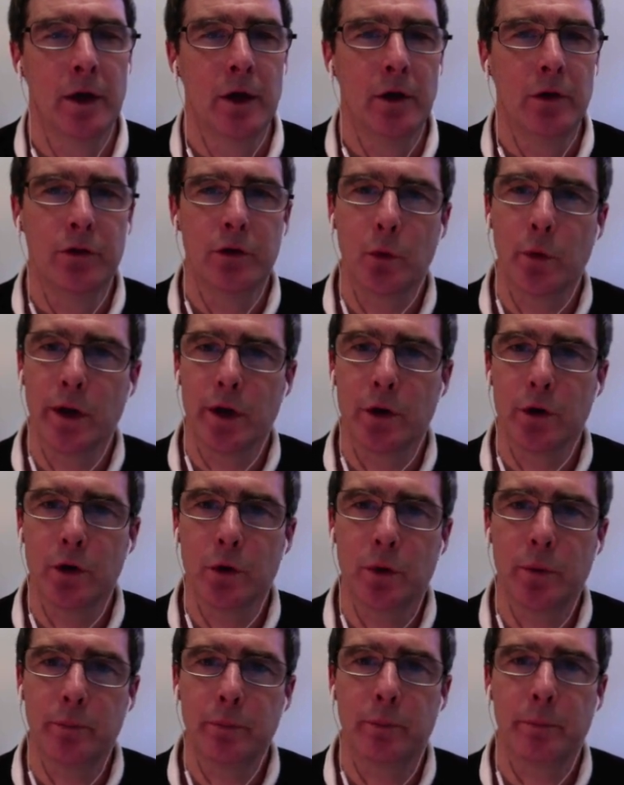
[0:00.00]
So we can
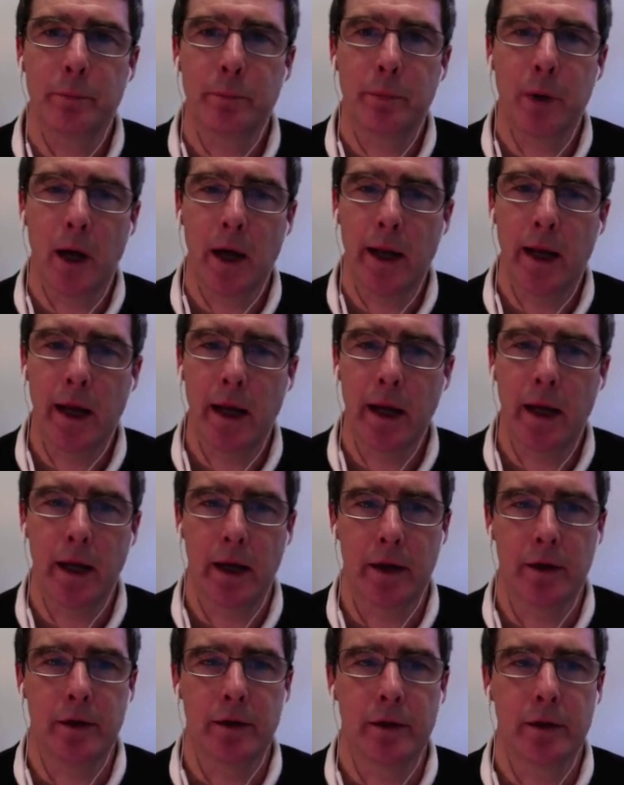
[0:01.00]
do it by
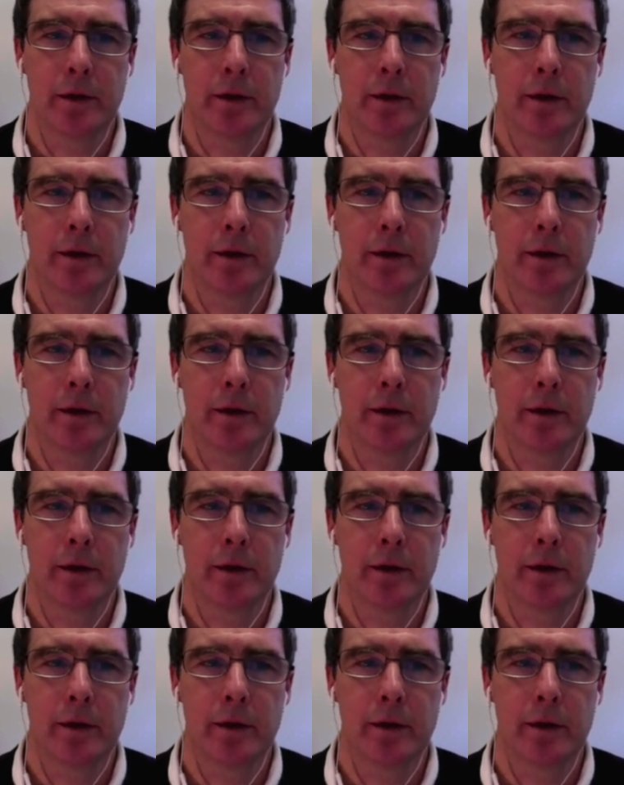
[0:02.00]
hand,